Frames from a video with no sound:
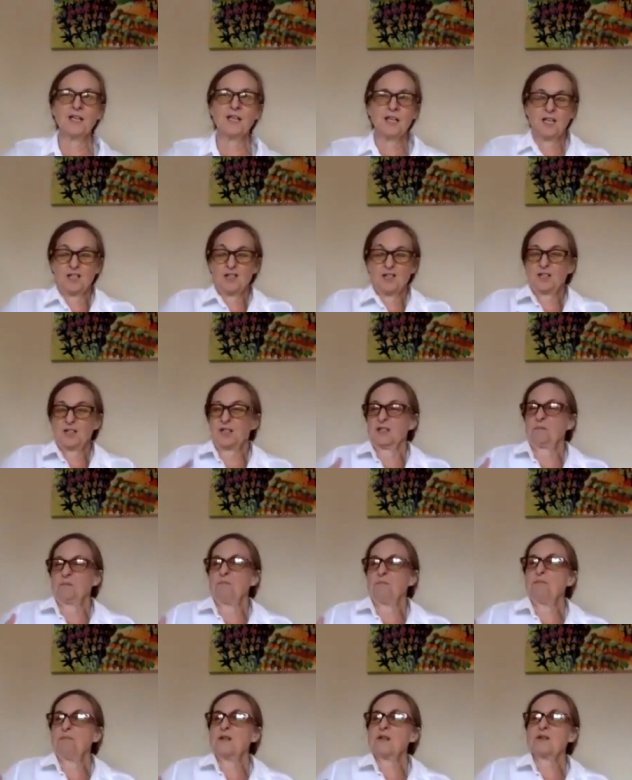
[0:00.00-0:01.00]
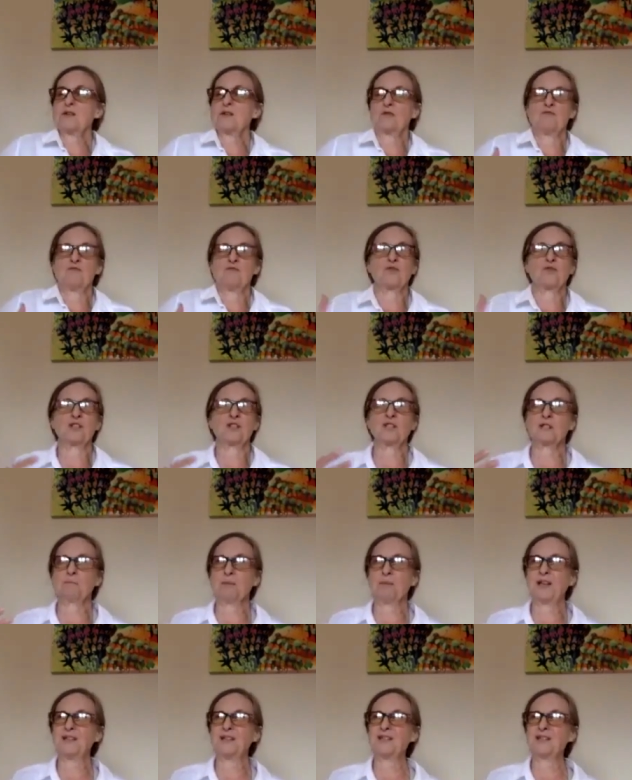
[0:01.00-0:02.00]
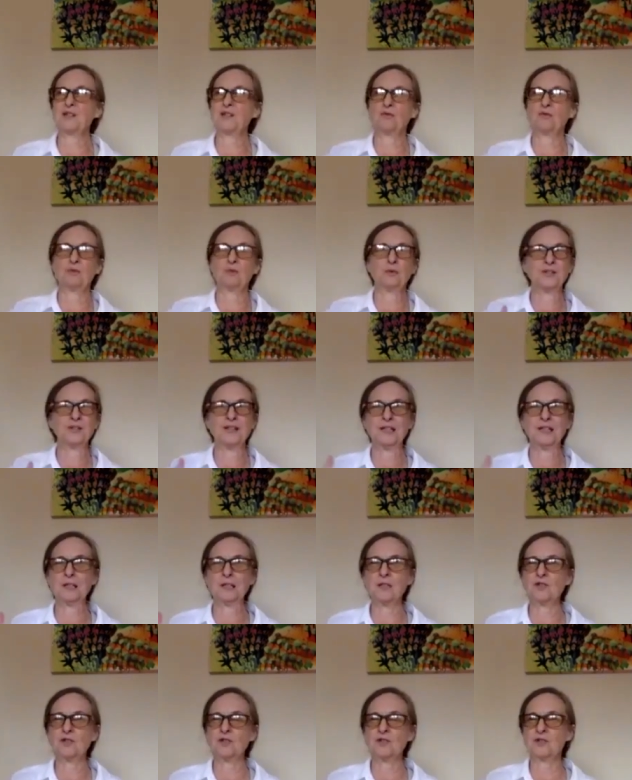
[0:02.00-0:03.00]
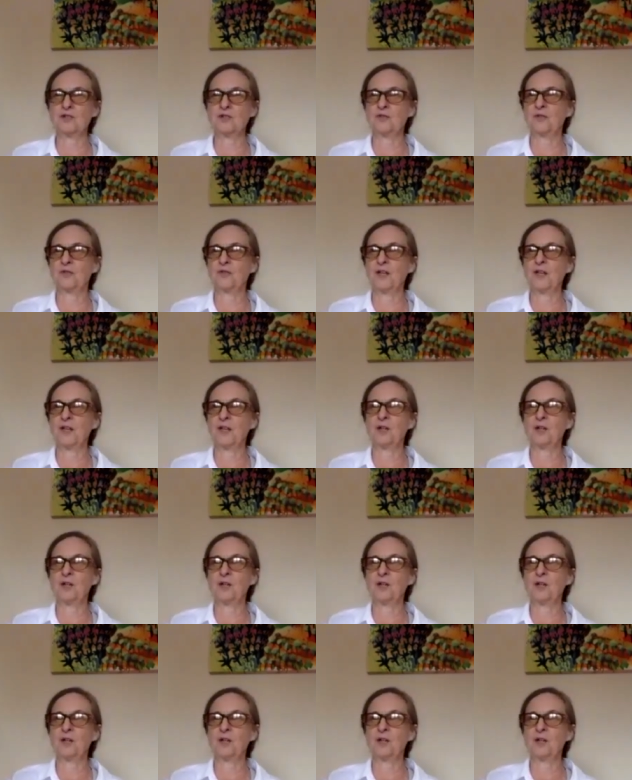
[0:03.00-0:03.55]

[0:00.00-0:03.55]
it just gets bigger and more expansive and more delicious to feel.